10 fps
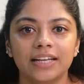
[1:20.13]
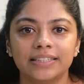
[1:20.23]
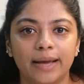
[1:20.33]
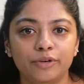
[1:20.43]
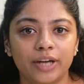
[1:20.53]

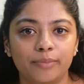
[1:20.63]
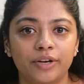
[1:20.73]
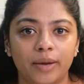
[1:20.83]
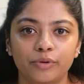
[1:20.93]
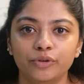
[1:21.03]

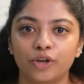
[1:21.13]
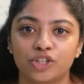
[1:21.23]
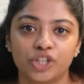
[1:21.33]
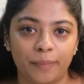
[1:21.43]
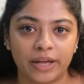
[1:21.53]

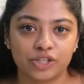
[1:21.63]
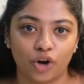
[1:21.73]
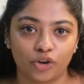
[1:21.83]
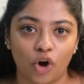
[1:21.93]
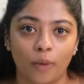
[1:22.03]

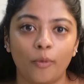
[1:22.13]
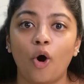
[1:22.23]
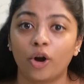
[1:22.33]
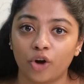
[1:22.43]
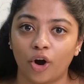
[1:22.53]
www.chipedge.com
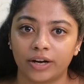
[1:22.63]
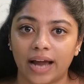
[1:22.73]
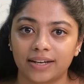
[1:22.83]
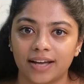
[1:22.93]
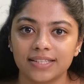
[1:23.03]
or
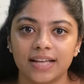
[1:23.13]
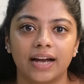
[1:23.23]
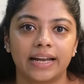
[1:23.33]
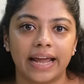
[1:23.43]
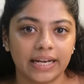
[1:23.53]
contact us at
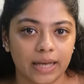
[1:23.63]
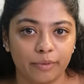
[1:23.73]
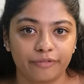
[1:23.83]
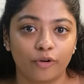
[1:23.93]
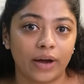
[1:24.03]

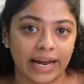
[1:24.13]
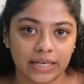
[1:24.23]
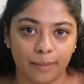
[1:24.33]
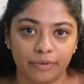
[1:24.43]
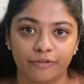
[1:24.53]
844
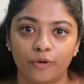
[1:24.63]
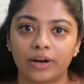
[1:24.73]
844